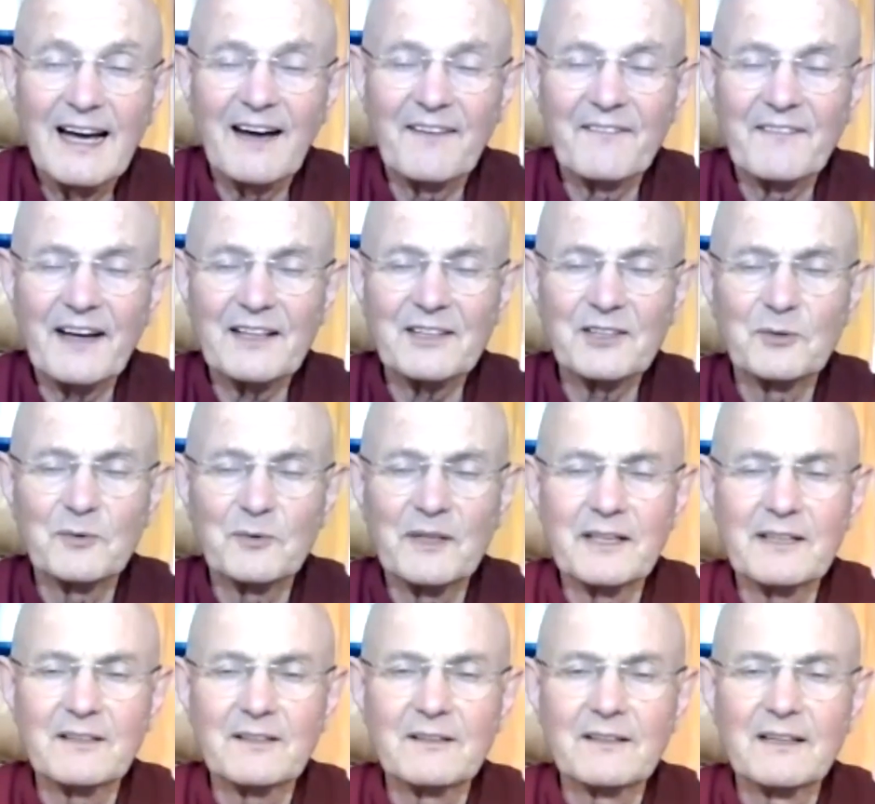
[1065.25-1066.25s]
and that you
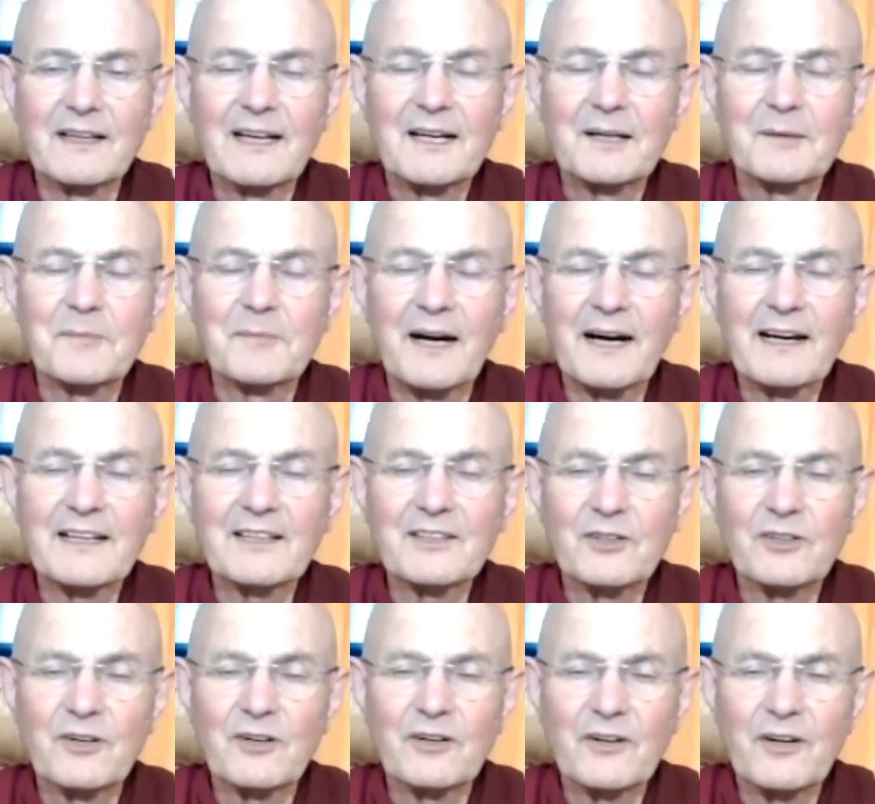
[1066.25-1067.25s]
will, by
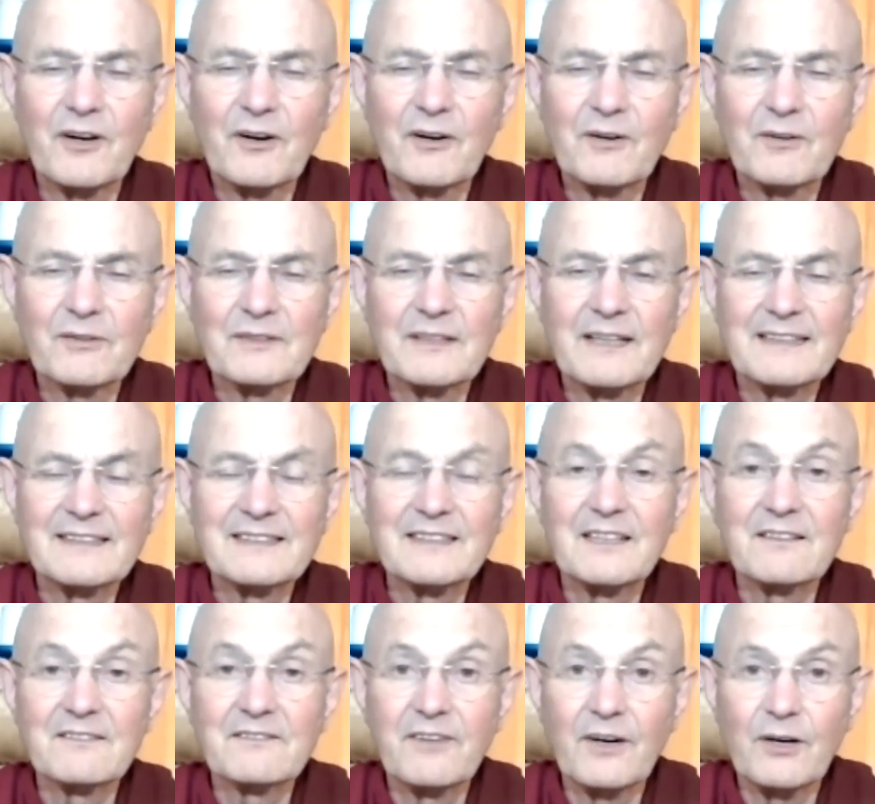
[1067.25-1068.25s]
your own
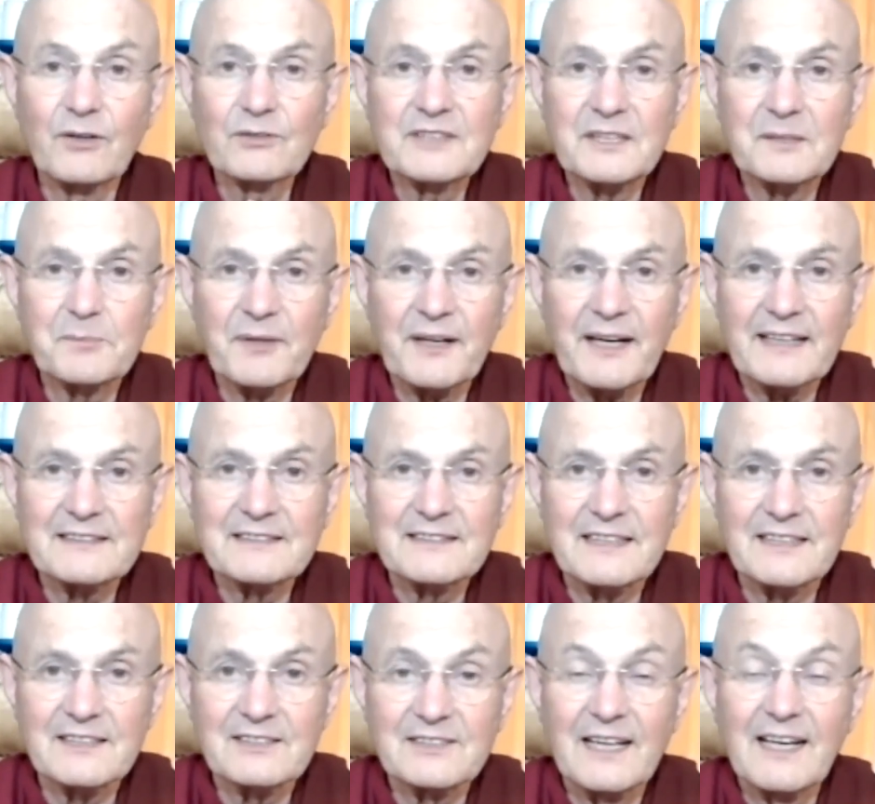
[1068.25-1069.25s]
devotee
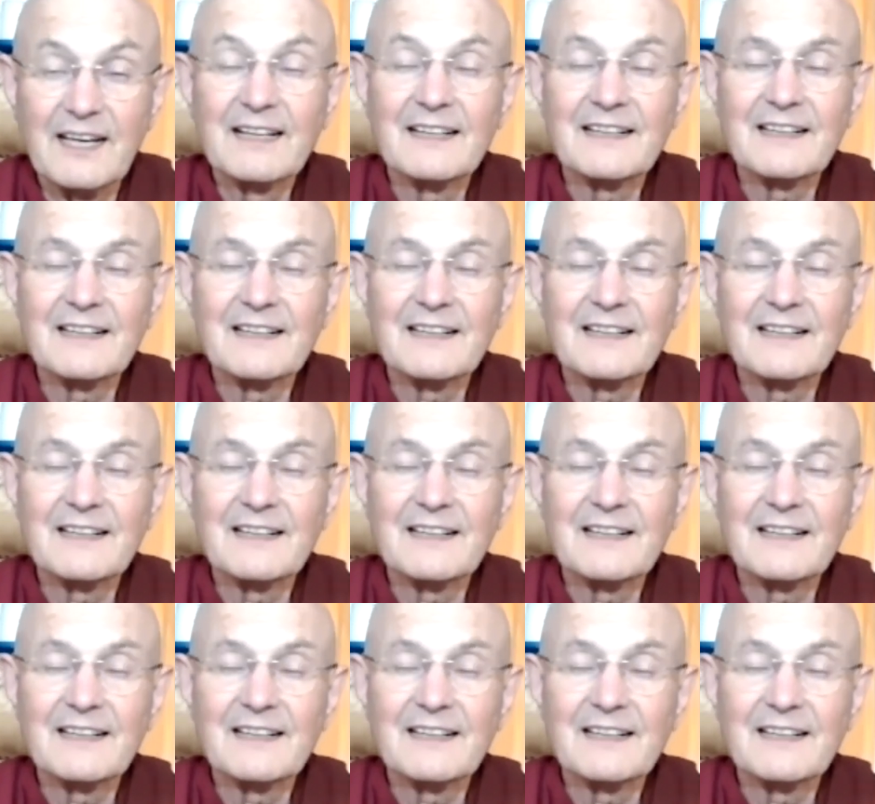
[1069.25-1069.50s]
practice,